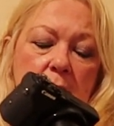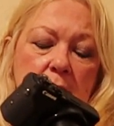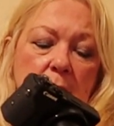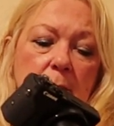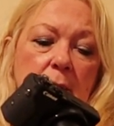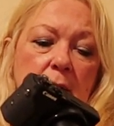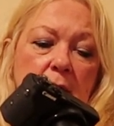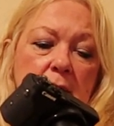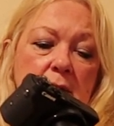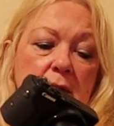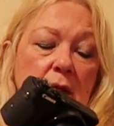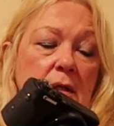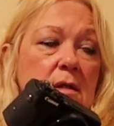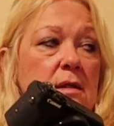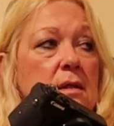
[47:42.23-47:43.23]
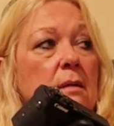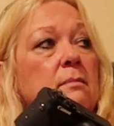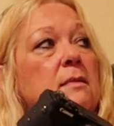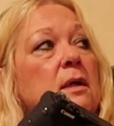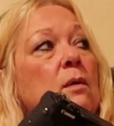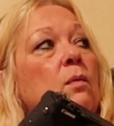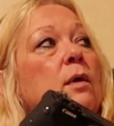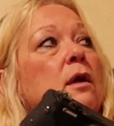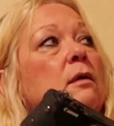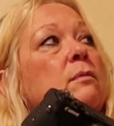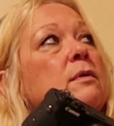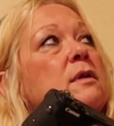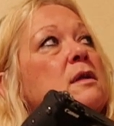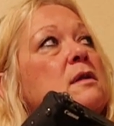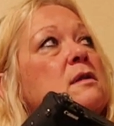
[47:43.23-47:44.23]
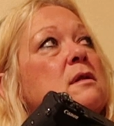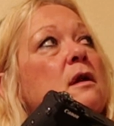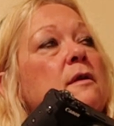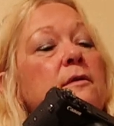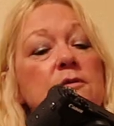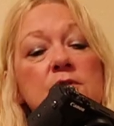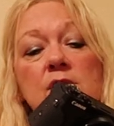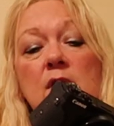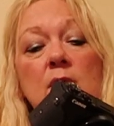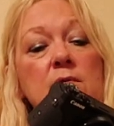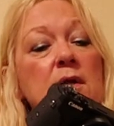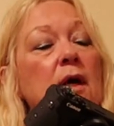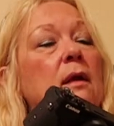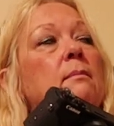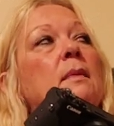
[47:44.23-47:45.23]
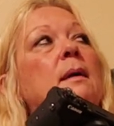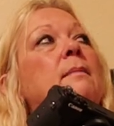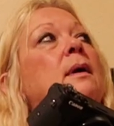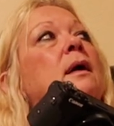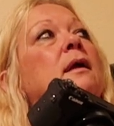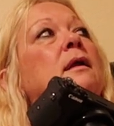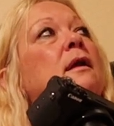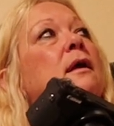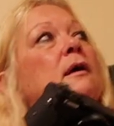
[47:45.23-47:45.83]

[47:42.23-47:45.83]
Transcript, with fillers: somebody has done something weird with this doll. There's no doubt in my mind